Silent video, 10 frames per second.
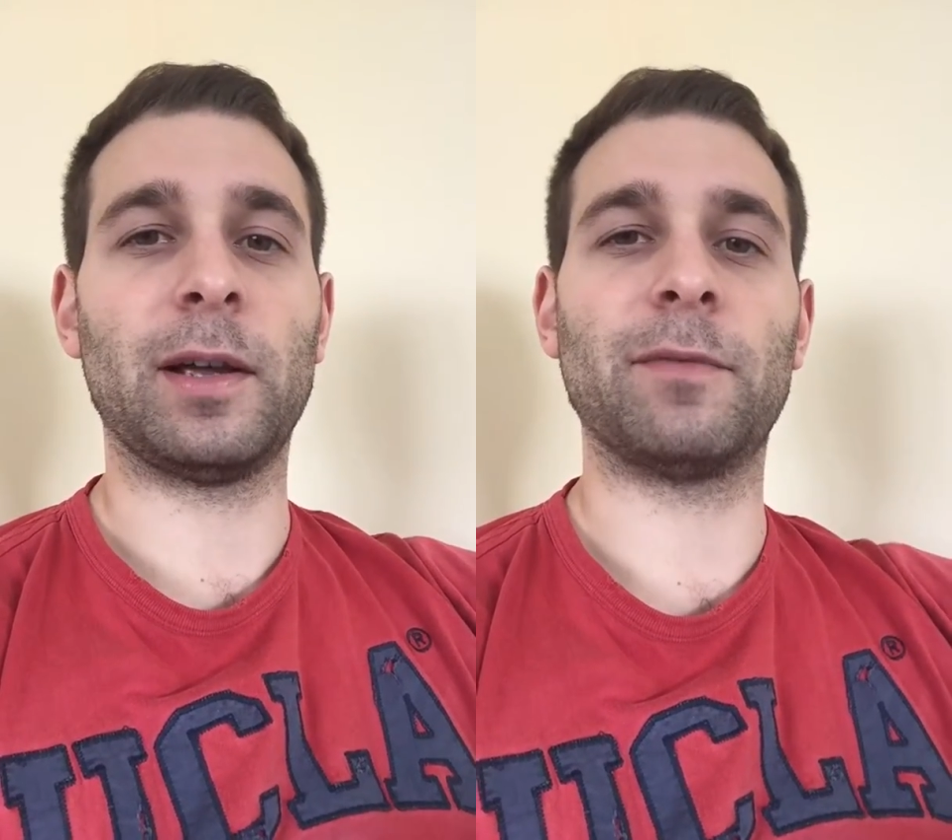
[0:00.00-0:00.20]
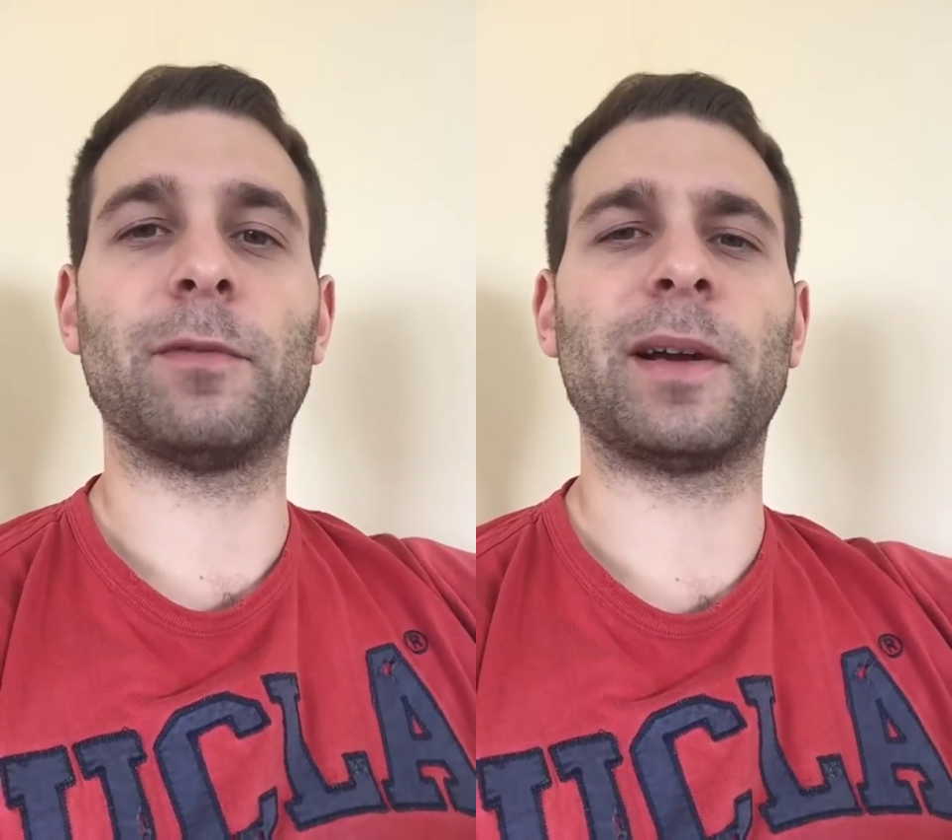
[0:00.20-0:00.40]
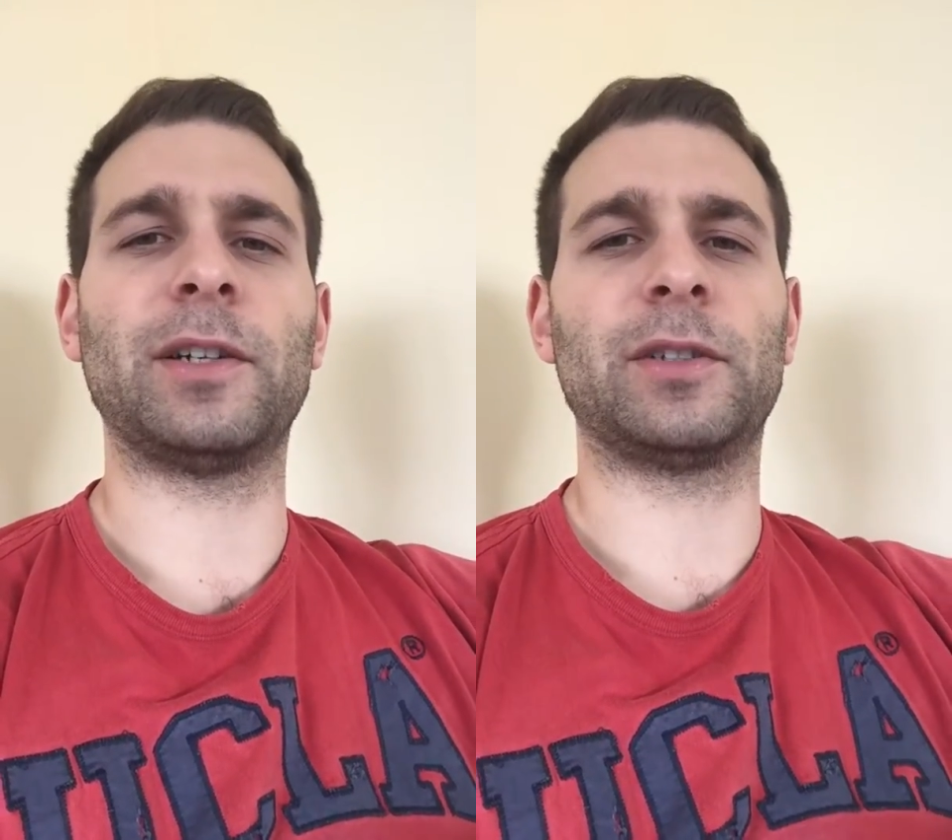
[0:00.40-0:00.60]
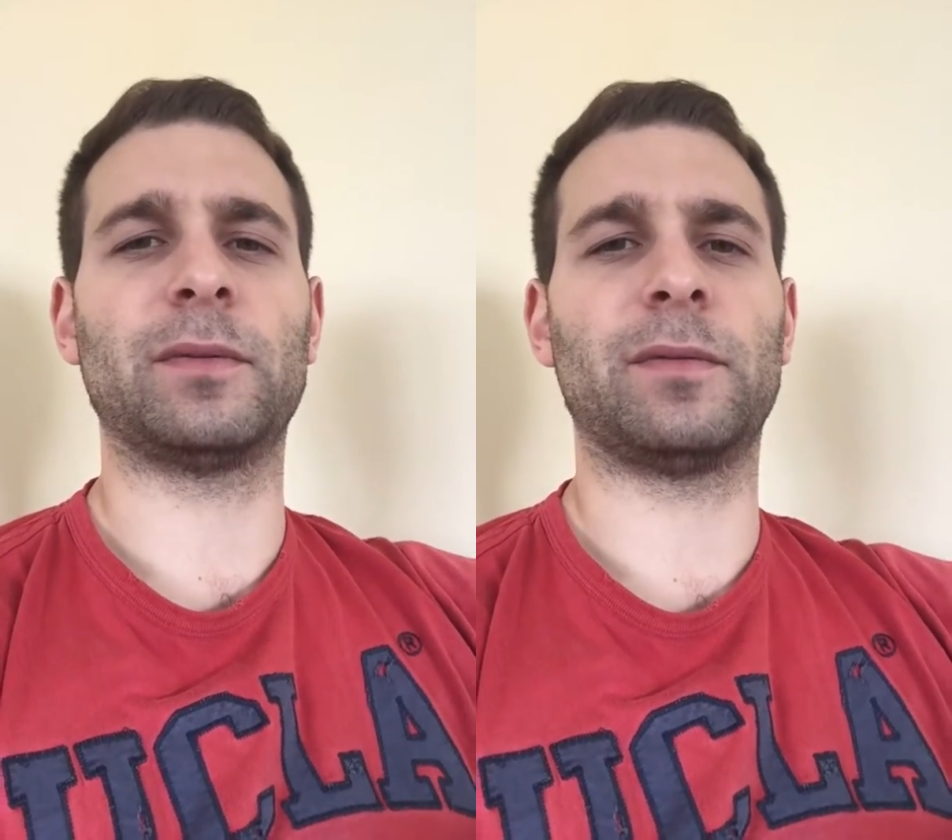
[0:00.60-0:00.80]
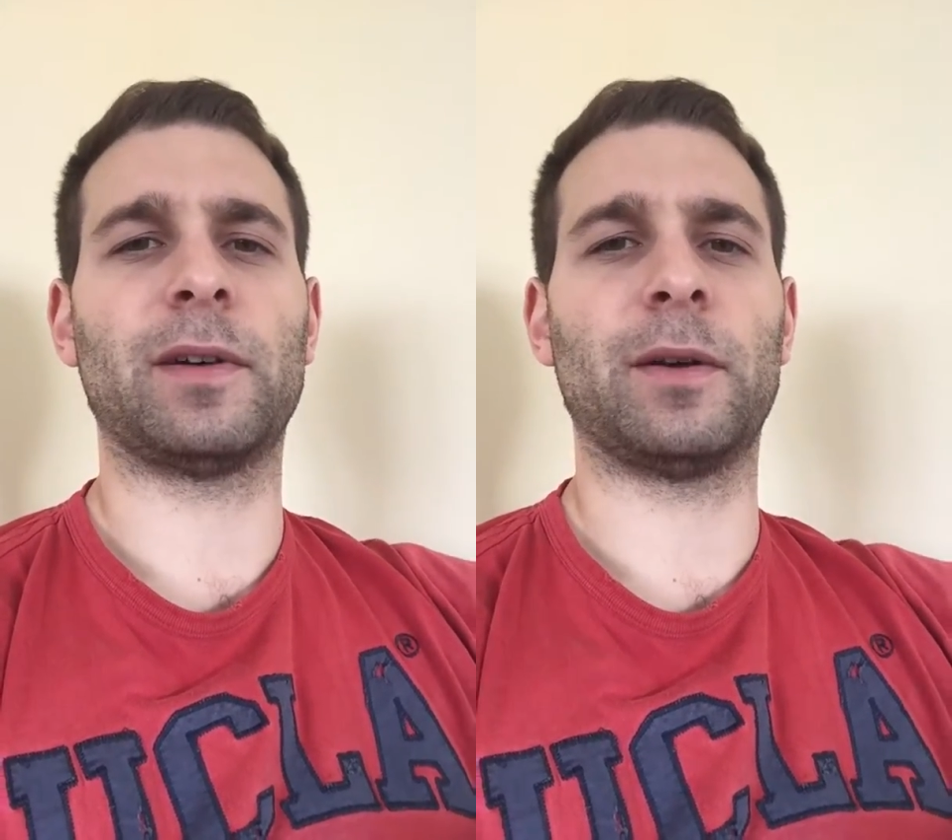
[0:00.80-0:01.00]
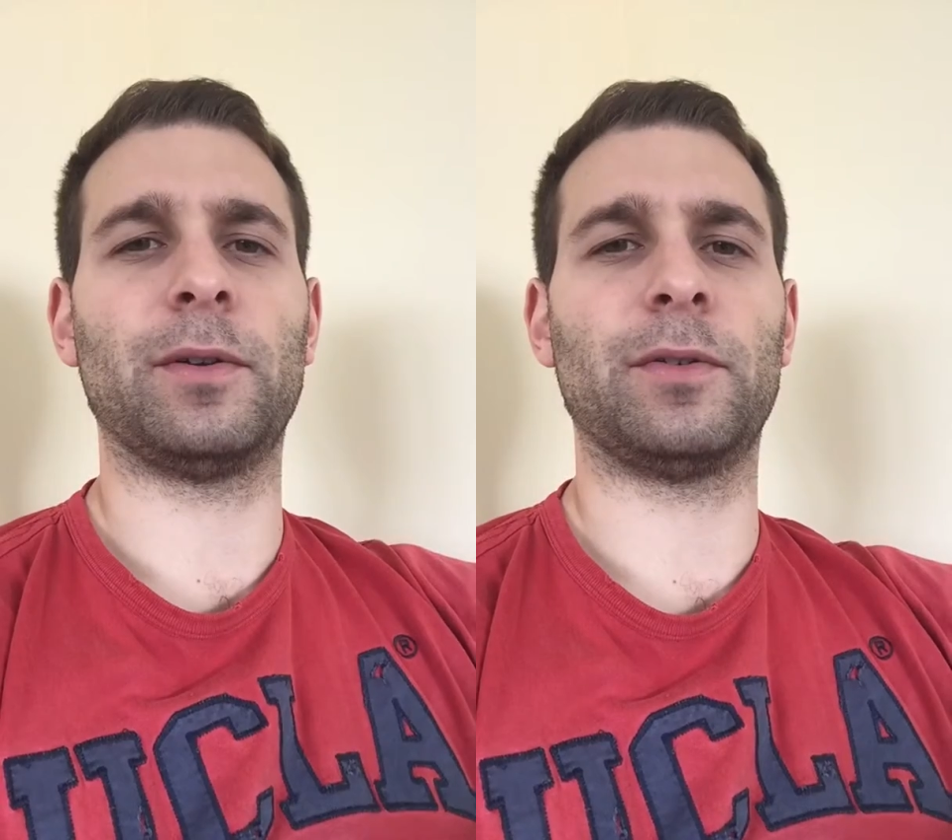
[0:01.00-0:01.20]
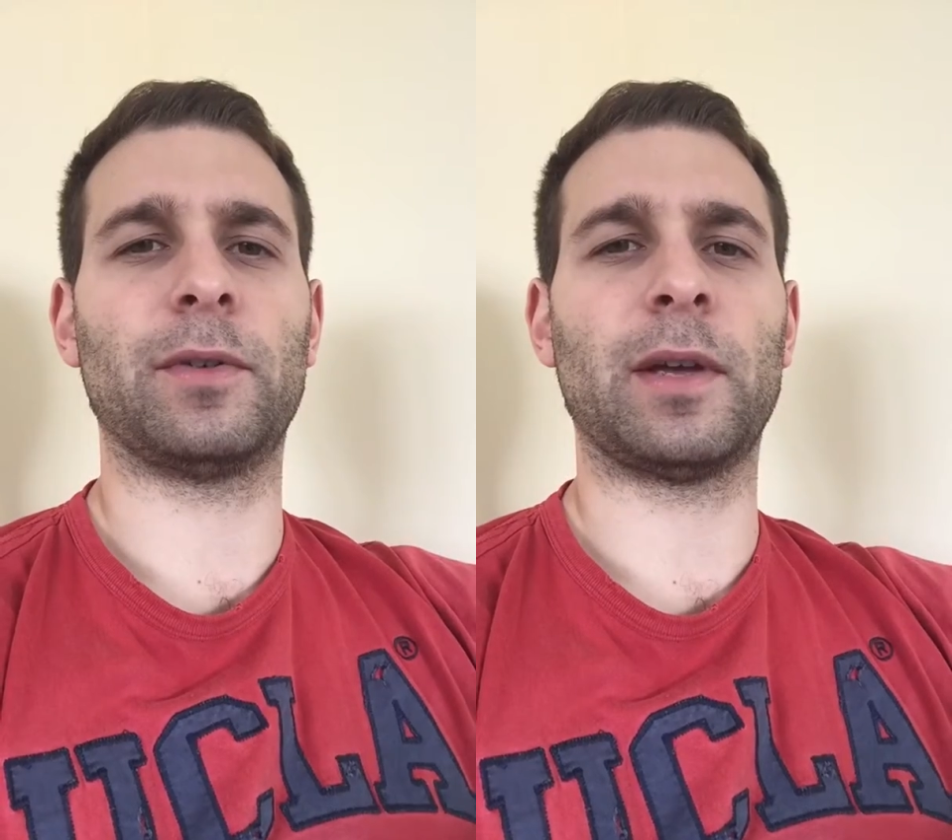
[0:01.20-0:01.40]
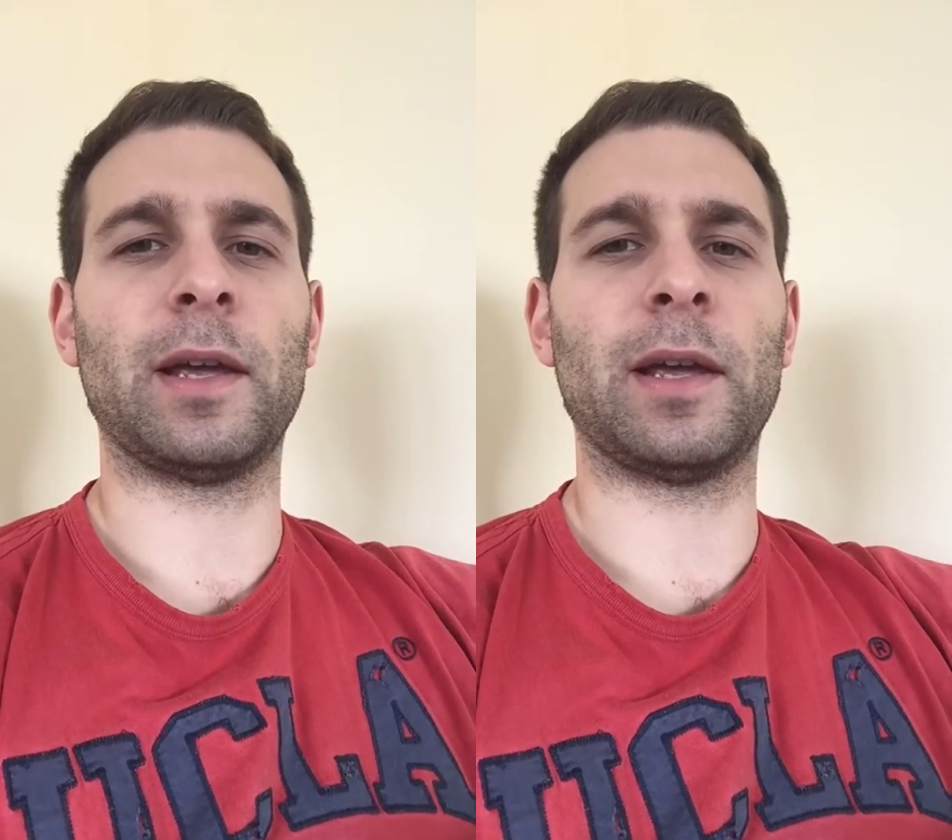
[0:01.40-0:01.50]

information flows